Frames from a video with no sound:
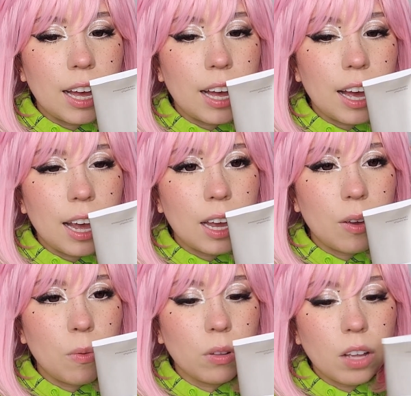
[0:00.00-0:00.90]
I
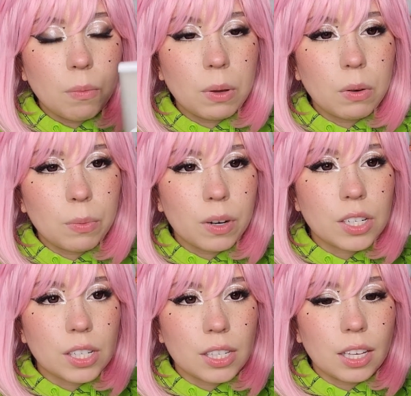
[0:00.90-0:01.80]
will not be
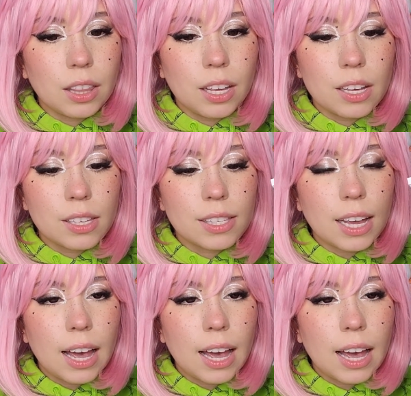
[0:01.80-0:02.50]
repurchasing this.